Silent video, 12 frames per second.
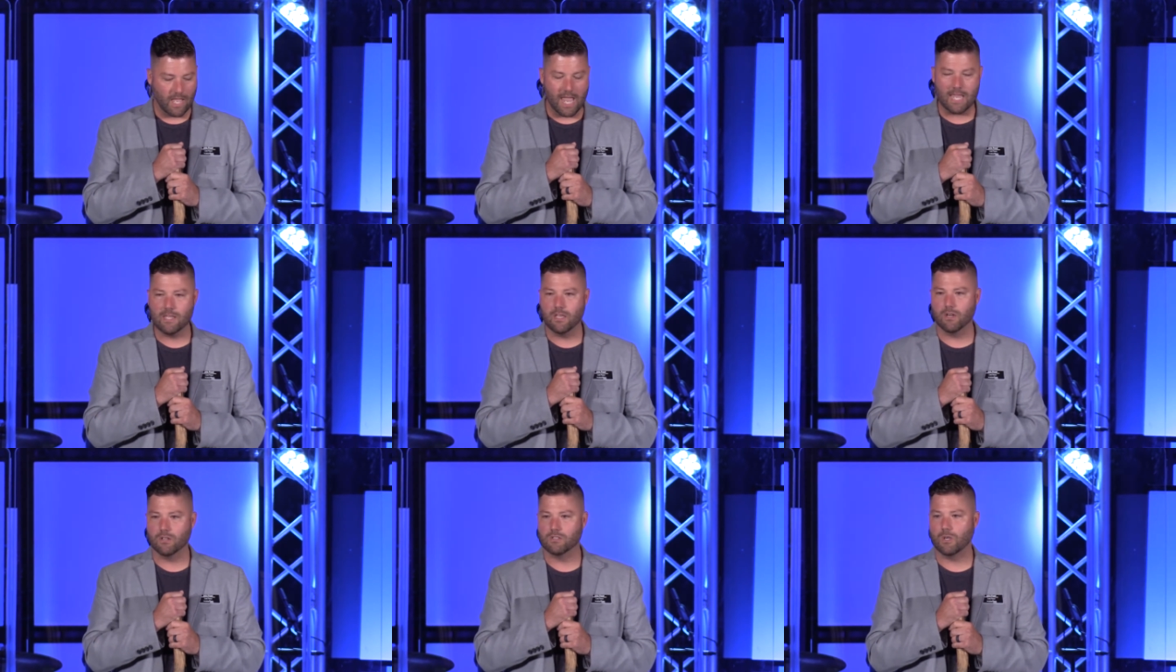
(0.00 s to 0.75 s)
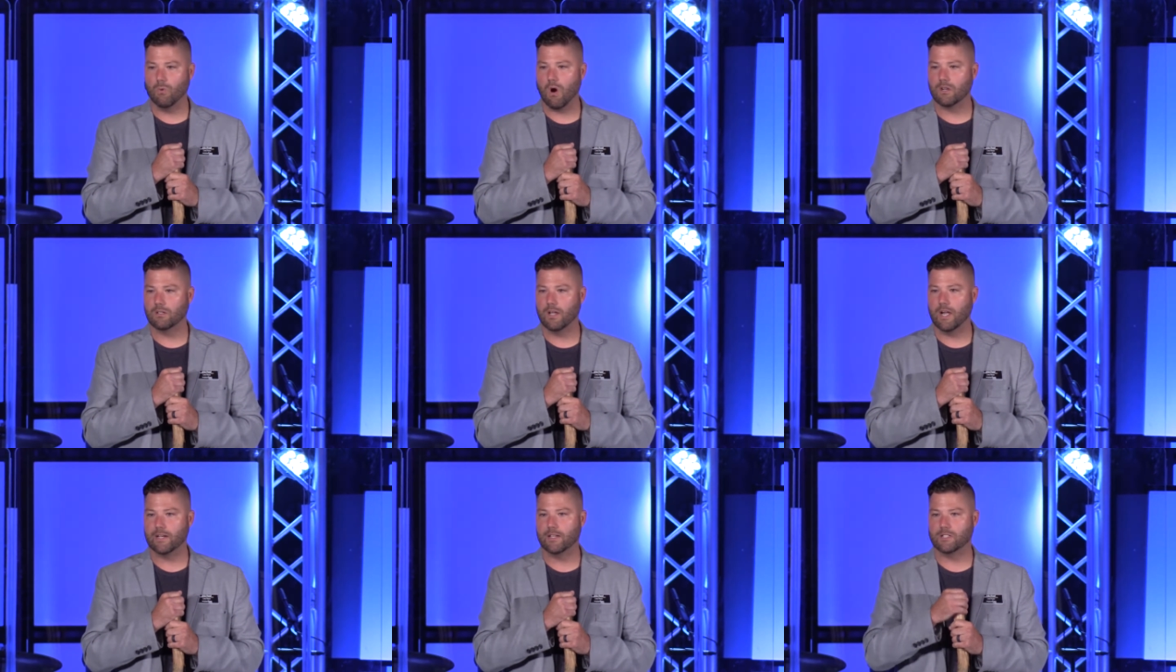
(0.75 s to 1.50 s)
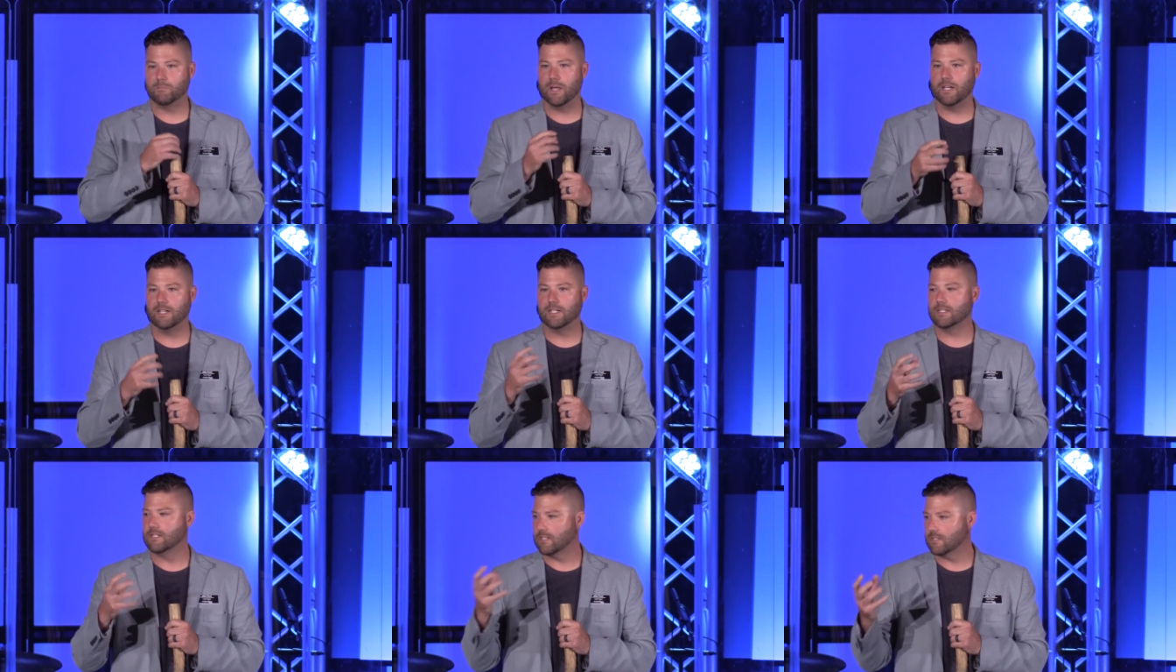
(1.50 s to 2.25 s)
8 years that Waterline has been in
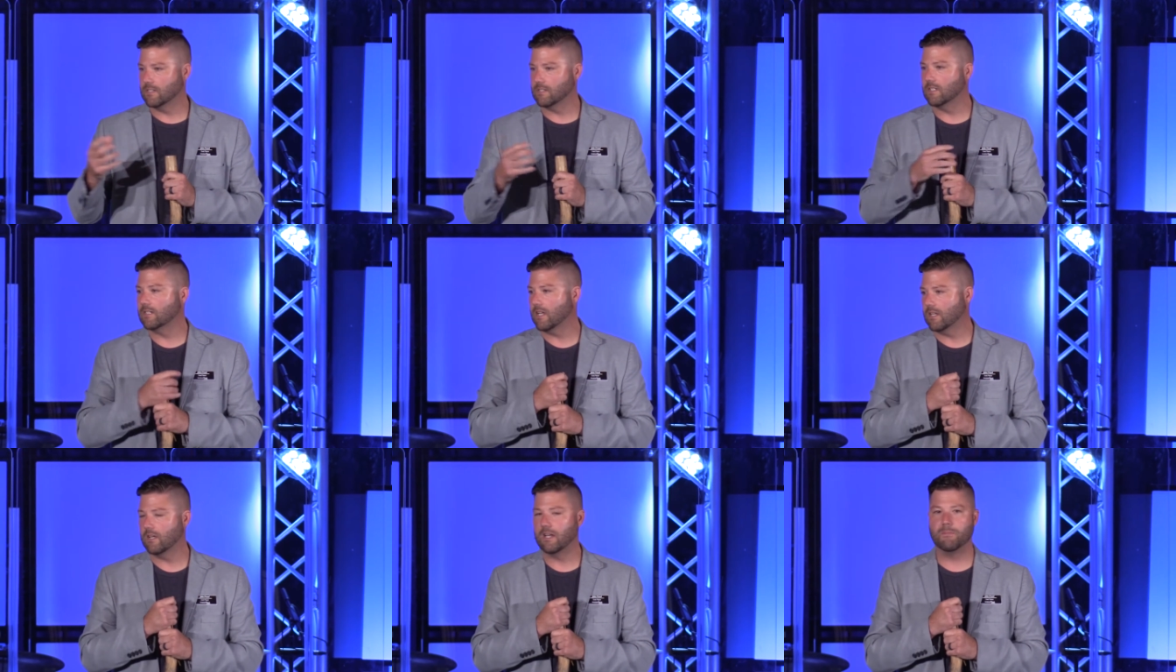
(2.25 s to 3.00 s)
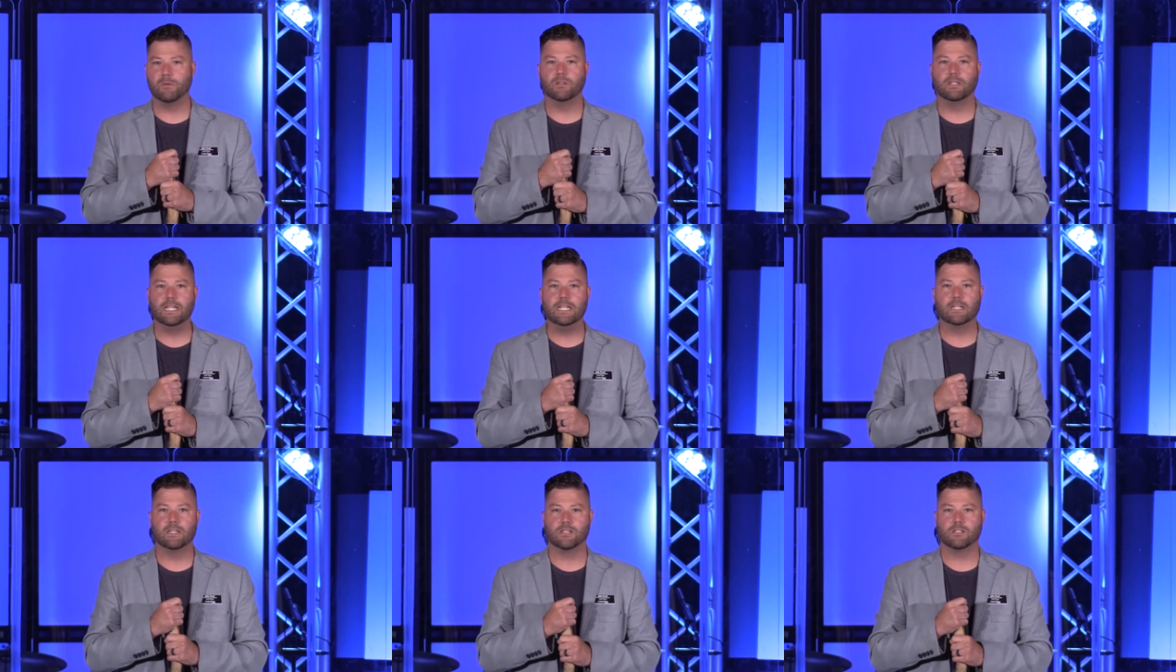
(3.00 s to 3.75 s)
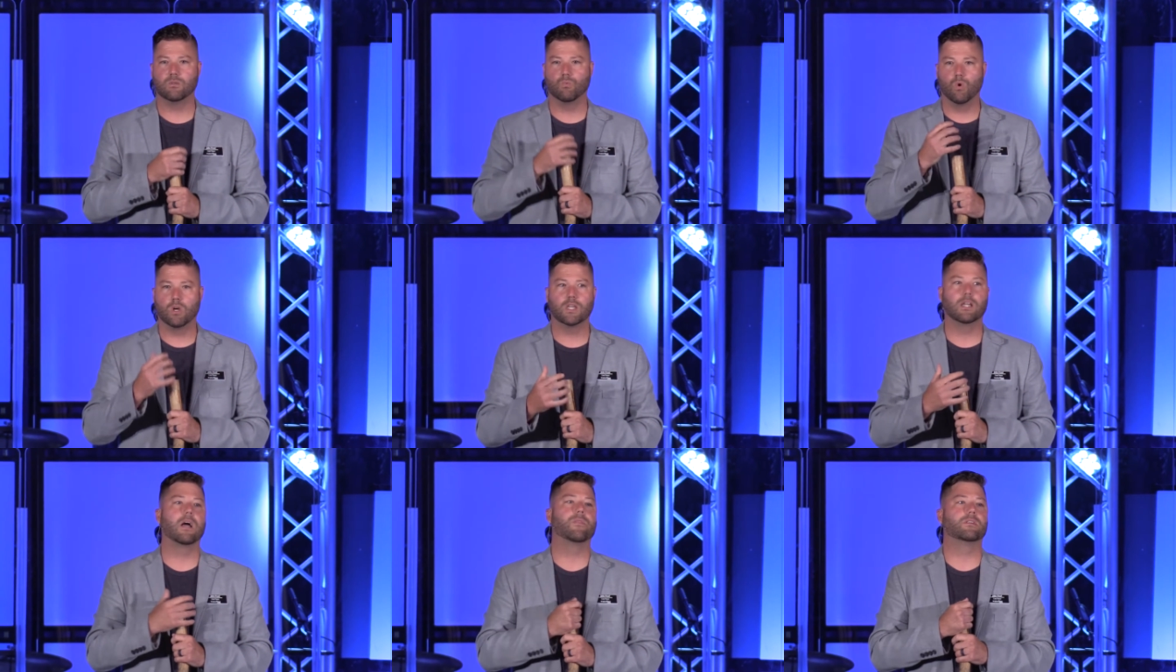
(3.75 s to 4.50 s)
existence, that Danielle and I have been leading this and
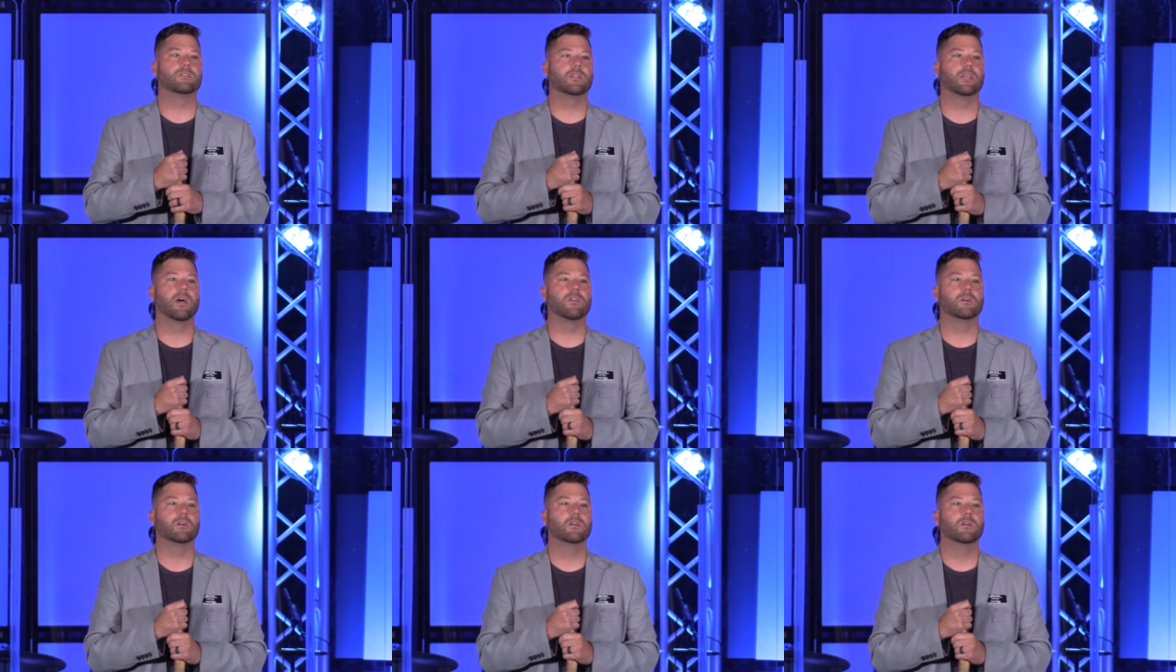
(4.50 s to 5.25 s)
working on this together.